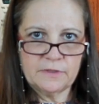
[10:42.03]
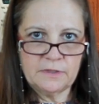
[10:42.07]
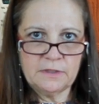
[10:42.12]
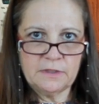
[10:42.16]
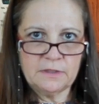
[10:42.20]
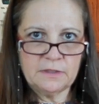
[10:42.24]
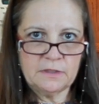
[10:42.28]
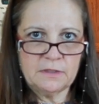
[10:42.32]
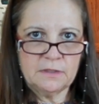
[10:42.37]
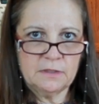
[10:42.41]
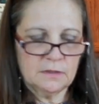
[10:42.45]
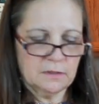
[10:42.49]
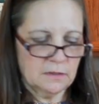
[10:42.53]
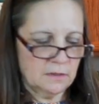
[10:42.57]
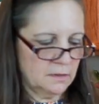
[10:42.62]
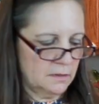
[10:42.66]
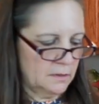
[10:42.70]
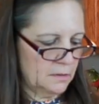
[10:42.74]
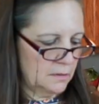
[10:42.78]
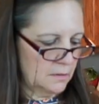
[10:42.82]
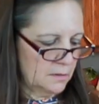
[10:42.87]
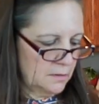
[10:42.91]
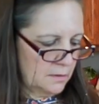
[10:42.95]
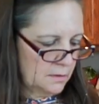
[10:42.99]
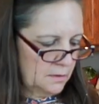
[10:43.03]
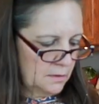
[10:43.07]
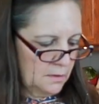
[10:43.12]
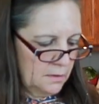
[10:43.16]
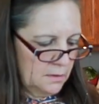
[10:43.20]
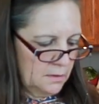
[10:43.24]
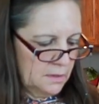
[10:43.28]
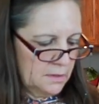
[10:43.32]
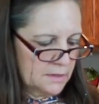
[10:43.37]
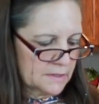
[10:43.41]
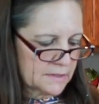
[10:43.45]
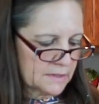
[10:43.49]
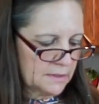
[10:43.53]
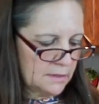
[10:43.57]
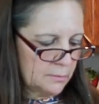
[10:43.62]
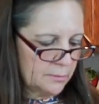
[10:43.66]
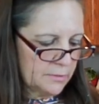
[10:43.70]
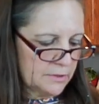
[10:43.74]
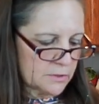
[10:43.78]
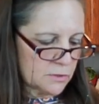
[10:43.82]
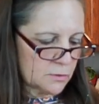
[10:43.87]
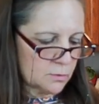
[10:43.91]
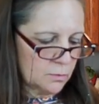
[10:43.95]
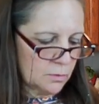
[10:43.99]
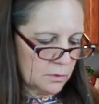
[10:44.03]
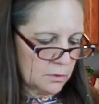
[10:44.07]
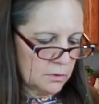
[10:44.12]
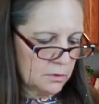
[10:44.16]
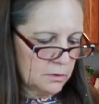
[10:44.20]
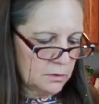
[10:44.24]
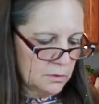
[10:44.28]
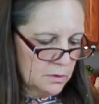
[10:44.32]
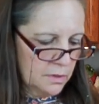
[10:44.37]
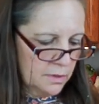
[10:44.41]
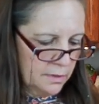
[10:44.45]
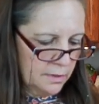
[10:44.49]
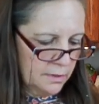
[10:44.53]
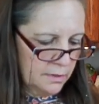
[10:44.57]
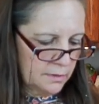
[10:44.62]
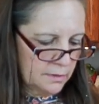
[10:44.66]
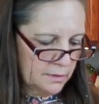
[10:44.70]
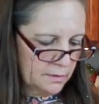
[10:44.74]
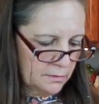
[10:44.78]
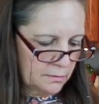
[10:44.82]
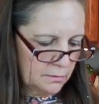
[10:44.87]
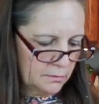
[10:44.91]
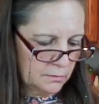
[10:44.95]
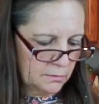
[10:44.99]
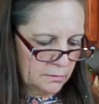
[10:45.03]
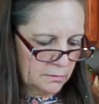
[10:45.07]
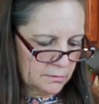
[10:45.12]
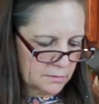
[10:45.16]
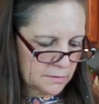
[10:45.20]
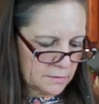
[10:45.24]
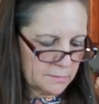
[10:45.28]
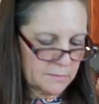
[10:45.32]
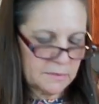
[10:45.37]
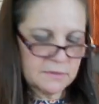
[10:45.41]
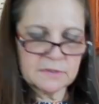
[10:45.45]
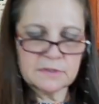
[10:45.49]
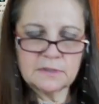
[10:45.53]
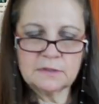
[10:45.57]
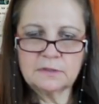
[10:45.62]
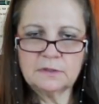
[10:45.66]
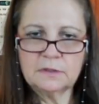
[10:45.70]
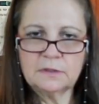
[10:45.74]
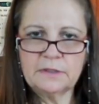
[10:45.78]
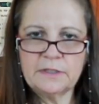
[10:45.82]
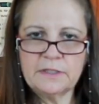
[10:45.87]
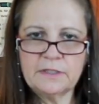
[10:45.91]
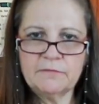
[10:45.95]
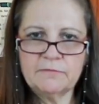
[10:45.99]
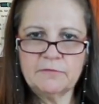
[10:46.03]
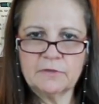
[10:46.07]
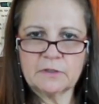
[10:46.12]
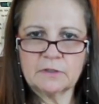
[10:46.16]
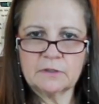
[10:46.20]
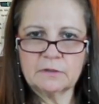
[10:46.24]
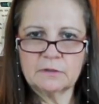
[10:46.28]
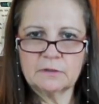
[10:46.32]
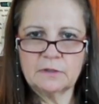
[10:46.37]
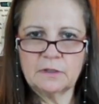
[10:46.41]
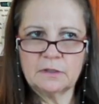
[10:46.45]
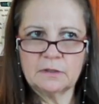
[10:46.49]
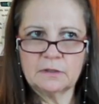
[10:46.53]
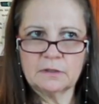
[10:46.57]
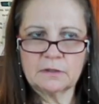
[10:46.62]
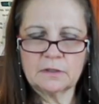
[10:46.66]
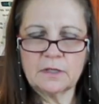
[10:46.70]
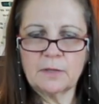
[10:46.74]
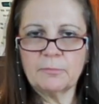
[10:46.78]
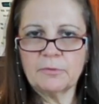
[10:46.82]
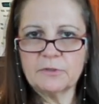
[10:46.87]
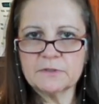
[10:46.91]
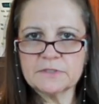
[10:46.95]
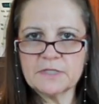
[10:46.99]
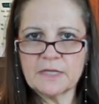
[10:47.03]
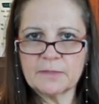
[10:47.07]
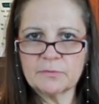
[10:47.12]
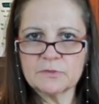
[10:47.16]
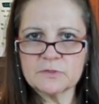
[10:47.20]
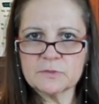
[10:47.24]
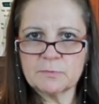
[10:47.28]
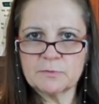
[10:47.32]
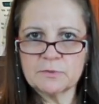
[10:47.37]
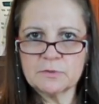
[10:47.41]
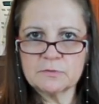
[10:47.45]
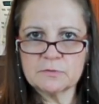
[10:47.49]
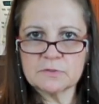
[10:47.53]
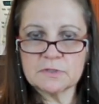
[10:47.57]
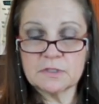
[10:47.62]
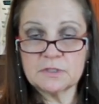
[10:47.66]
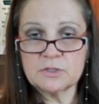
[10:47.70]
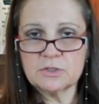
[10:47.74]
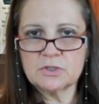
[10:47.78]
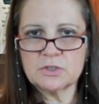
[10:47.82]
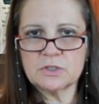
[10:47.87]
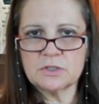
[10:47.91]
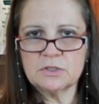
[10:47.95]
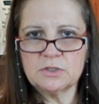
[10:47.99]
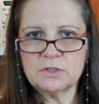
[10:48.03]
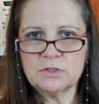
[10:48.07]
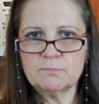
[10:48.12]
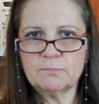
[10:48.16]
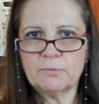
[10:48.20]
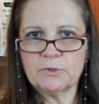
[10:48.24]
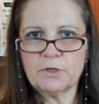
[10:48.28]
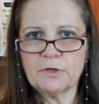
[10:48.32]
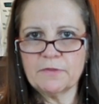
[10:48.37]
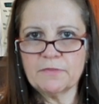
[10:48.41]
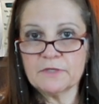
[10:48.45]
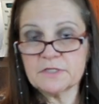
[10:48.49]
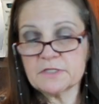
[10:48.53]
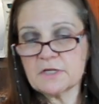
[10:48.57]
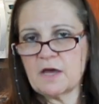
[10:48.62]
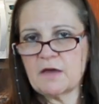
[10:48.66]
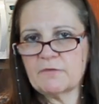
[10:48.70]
the cinnamon swirl. I'm supposed to leave a couple of tablespoons that you can put on the